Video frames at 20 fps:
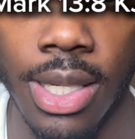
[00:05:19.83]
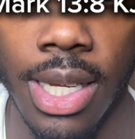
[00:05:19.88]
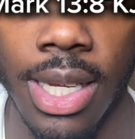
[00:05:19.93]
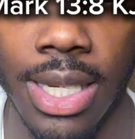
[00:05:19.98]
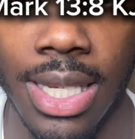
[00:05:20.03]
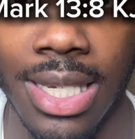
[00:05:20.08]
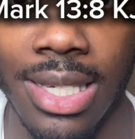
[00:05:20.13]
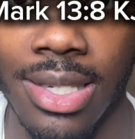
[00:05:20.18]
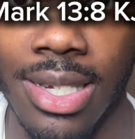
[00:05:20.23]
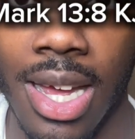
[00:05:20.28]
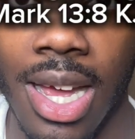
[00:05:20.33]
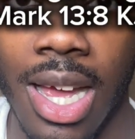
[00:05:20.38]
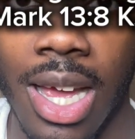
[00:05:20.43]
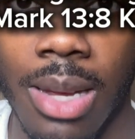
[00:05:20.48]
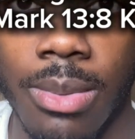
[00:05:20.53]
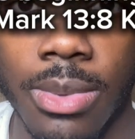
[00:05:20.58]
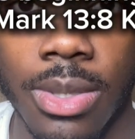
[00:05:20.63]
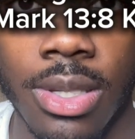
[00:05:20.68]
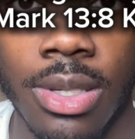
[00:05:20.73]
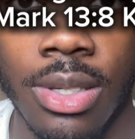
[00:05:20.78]
in these
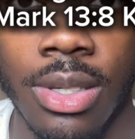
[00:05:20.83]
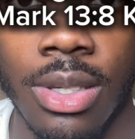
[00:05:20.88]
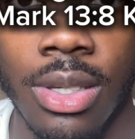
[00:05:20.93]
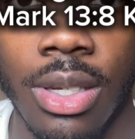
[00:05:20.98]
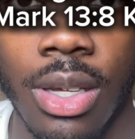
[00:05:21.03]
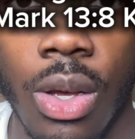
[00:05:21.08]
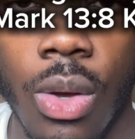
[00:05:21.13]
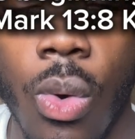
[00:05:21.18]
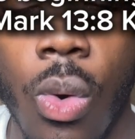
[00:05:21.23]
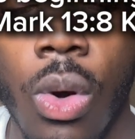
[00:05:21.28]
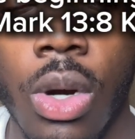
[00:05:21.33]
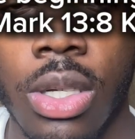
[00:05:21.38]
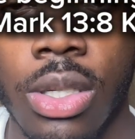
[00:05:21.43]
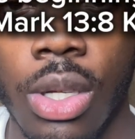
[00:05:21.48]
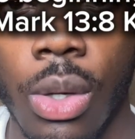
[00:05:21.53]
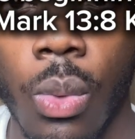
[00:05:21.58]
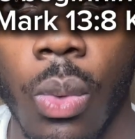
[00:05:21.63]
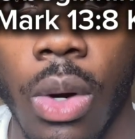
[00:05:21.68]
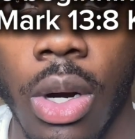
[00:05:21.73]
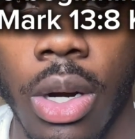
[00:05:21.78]
times, according to
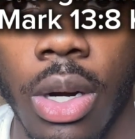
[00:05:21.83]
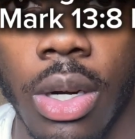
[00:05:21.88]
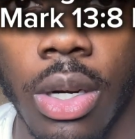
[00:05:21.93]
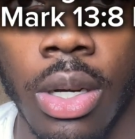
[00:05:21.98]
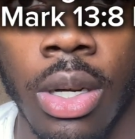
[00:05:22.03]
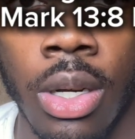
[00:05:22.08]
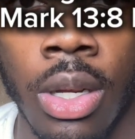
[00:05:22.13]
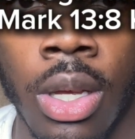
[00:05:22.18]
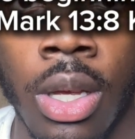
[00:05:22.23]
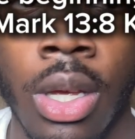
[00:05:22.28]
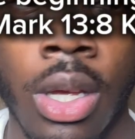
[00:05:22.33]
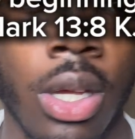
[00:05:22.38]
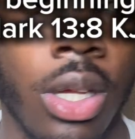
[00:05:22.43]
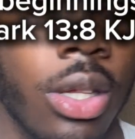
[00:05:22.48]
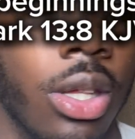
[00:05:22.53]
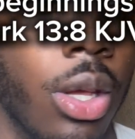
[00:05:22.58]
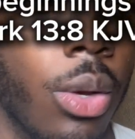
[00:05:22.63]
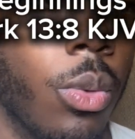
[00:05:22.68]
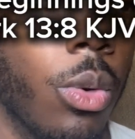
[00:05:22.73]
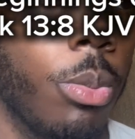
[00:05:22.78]
the word.
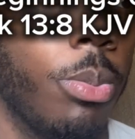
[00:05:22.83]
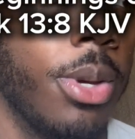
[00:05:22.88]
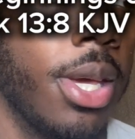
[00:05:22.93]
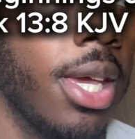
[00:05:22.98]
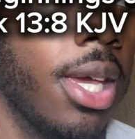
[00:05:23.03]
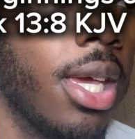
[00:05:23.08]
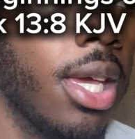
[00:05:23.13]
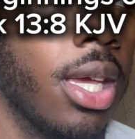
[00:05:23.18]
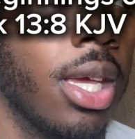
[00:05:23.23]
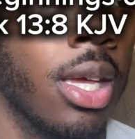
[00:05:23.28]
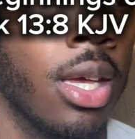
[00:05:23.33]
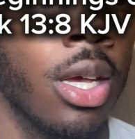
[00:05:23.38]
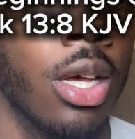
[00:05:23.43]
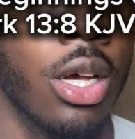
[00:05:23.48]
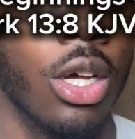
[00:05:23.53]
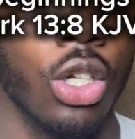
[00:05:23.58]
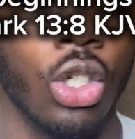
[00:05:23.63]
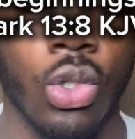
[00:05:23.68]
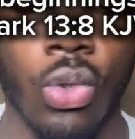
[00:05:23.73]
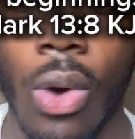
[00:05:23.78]
There will be
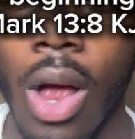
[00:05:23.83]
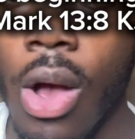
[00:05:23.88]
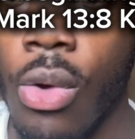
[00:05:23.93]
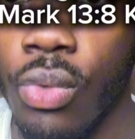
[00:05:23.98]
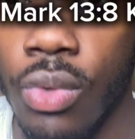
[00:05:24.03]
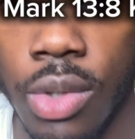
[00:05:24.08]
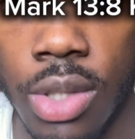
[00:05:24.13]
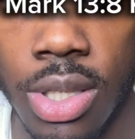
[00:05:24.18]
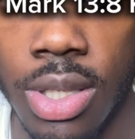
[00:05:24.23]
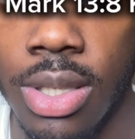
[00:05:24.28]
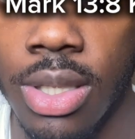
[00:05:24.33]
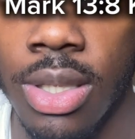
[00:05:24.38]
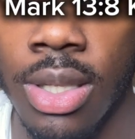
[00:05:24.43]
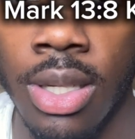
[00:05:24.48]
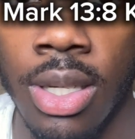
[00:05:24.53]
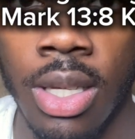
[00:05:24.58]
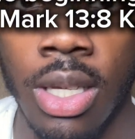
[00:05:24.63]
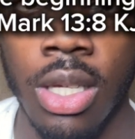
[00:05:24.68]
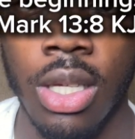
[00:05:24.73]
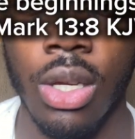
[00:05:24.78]
droughts.
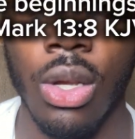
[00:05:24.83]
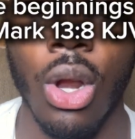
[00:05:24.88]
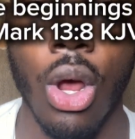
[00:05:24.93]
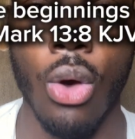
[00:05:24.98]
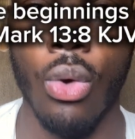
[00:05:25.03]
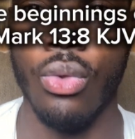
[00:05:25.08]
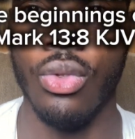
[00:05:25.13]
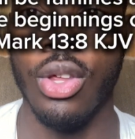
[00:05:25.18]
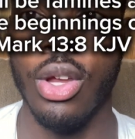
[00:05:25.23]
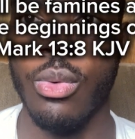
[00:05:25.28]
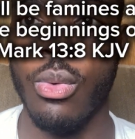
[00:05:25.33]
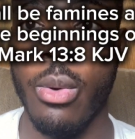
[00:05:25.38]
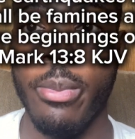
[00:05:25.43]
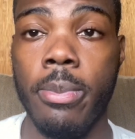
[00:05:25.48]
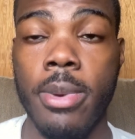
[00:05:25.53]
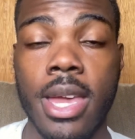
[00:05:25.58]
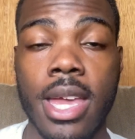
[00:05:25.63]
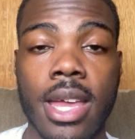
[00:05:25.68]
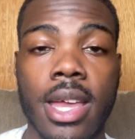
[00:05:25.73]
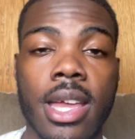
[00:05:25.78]
You know, there will
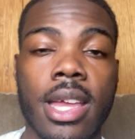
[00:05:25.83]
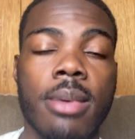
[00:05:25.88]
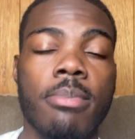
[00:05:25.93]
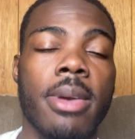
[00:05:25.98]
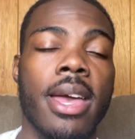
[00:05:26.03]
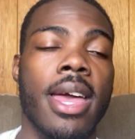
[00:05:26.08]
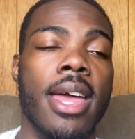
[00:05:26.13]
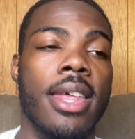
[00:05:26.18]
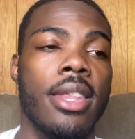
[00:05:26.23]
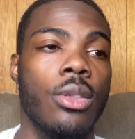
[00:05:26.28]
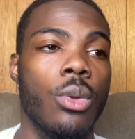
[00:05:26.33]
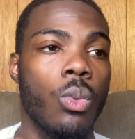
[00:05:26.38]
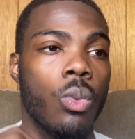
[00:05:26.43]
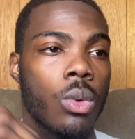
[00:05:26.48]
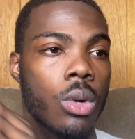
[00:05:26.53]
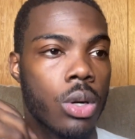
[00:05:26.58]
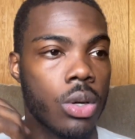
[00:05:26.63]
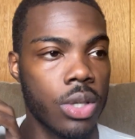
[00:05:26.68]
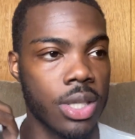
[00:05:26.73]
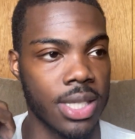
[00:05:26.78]
be, man, the
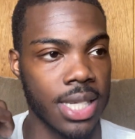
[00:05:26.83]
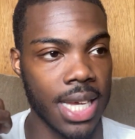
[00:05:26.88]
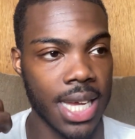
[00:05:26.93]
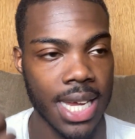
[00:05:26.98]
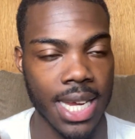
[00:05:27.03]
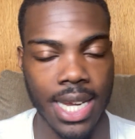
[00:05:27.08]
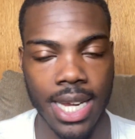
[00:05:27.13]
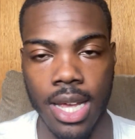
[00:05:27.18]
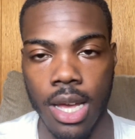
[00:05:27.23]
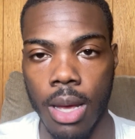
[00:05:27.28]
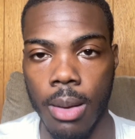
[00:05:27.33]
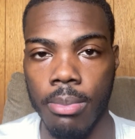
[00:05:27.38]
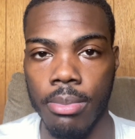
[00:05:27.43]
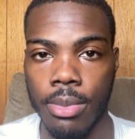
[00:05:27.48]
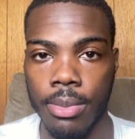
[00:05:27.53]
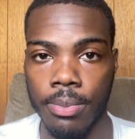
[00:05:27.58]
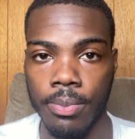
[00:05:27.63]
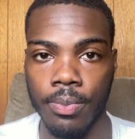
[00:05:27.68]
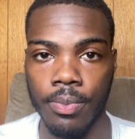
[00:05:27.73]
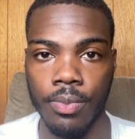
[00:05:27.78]
world is heating up.
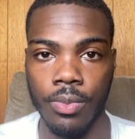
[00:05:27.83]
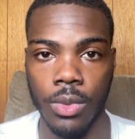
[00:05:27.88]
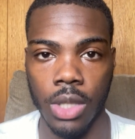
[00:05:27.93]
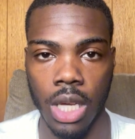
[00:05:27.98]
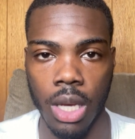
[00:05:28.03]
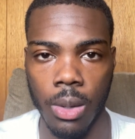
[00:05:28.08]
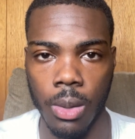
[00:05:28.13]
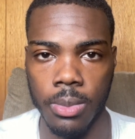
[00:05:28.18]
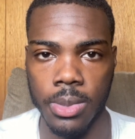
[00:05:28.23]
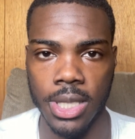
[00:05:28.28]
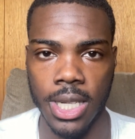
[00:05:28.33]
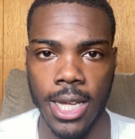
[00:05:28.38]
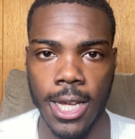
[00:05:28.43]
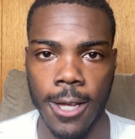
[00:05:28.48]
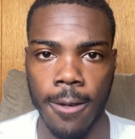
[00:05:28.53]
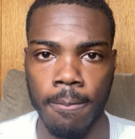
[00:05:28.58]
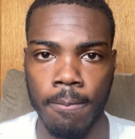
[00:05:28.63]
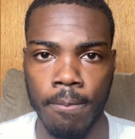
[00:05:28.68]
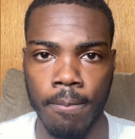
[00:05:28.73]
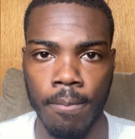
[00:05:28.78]
You get what I'm
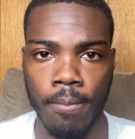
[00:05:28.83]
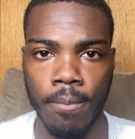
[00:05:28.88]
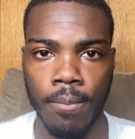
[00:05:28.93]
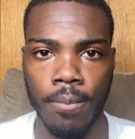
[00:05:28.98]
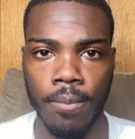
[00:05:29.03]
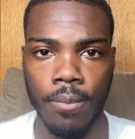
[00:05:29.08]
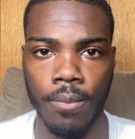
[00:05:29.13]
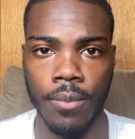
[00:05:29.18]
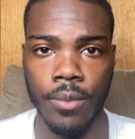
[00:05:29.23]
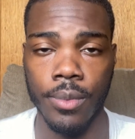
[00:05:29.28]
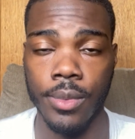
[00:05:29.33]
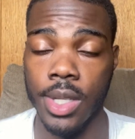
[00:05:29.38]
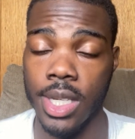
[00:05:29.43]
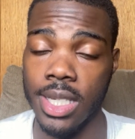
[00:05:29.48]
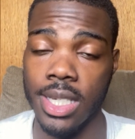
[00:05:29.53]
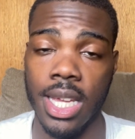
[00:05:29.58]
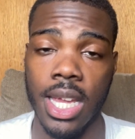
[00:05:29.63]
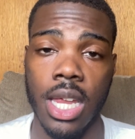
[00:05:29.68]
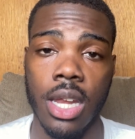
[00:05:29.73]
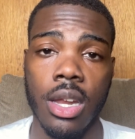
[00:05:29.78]
saying?
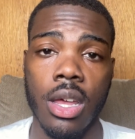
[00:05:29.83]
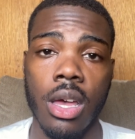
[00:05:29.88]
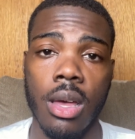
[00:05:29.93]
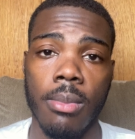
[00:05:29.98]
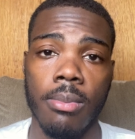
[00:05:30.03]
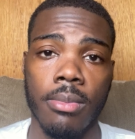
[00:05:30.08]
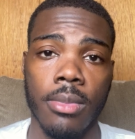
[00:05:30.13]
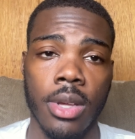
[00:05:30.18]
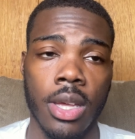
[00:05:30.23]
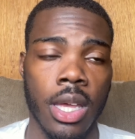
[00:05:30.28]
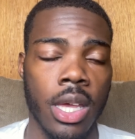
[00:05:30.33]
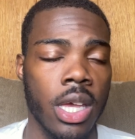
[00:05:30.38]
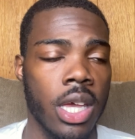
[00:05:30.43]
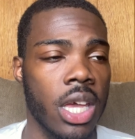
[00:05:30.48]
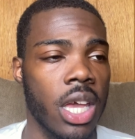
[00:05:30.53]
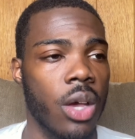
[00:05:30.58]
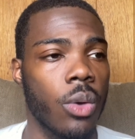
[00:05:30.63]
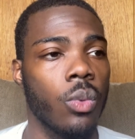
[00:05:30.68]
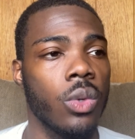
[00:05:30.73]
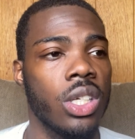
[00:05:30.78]
It's heating up.
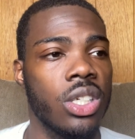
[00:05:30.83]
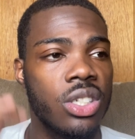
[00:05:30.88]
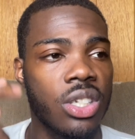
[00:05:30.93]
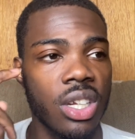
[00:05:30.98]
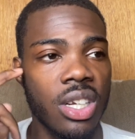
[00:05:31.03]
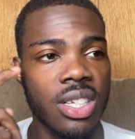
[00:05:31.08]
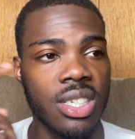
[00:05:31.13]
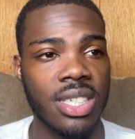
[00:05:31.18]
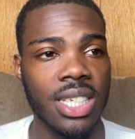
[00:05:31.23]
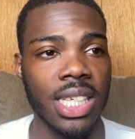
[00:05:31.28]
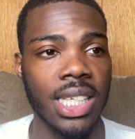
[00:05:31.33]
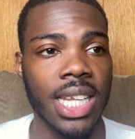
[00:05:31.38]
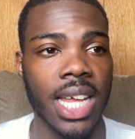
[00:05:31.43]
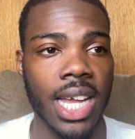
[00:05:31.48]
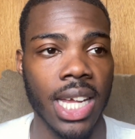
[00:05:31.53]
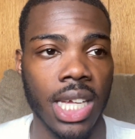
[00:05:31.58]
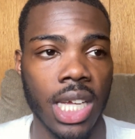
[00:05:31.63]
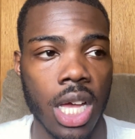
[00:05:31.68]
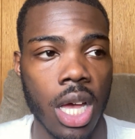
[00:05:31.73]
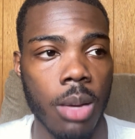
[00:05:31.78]
And we should have seen
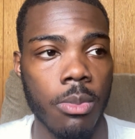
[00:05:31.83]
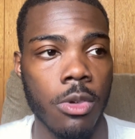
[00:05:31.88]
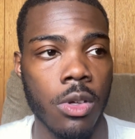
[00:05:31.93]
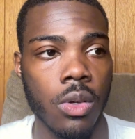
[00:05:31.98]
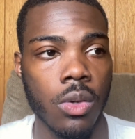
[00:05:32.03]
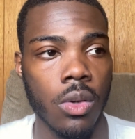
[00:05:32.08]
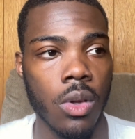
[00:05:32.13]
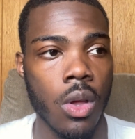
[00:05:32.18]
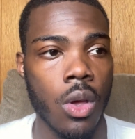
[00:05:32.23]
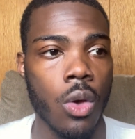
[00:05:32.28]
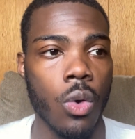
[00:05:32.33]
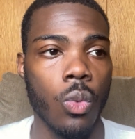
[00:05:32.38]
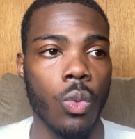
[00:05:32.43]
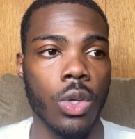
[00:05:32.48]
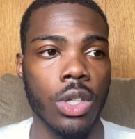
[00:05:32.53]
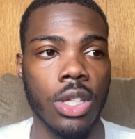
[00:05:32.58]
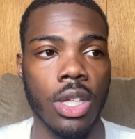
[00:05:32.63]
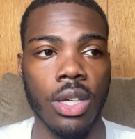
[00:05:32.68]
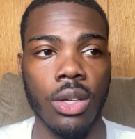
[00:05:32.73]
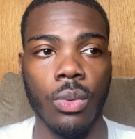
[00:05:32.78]
that coming
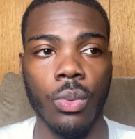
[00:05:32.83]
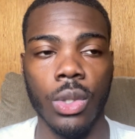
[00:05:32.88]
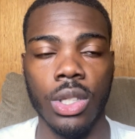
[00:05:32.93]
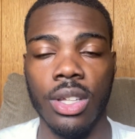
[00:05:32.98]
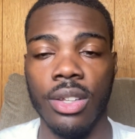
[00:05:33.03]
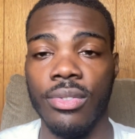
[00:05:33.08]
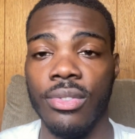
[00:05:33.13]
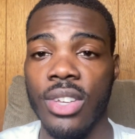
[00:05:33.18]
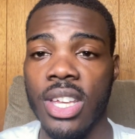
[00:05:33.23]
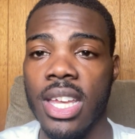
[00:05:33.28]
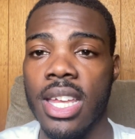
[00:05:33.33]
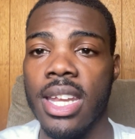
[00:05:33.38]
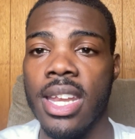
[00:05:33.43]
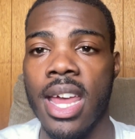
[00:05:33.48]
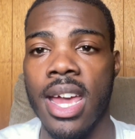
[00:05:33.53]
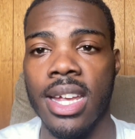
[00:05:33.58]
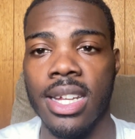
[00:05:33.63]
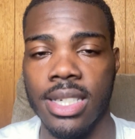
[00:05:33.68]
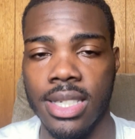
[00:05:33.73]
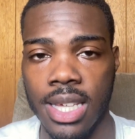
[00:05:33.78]
with the with the vid
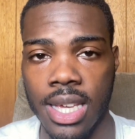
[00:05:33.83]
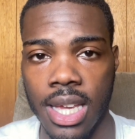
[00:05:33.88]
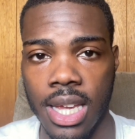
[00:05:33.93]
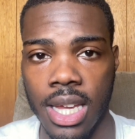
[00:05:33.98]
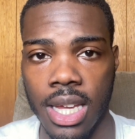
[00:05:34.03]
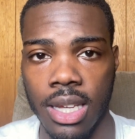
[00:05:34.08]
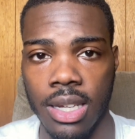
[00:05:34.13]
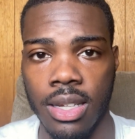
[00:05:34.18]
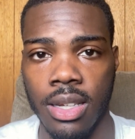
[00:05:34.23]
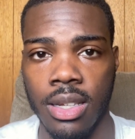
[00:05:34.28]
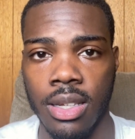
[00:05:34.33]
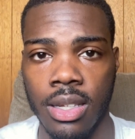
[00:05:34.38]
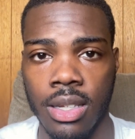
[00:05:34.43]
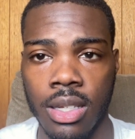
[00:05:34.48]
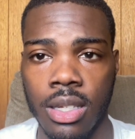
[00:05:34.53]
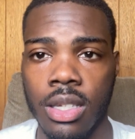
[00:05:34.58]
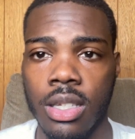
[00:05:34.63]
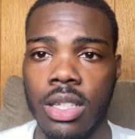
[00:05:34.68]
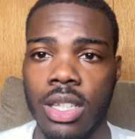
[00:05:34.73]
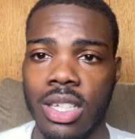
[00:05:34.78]

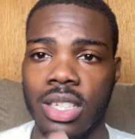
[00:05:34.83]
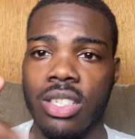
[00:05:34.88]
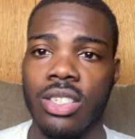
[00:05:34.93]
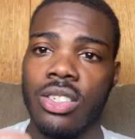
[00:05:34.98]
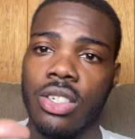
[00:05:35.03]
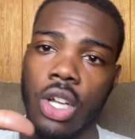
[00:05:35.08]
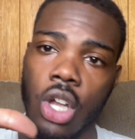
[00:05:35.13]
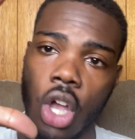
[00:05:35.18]
19, this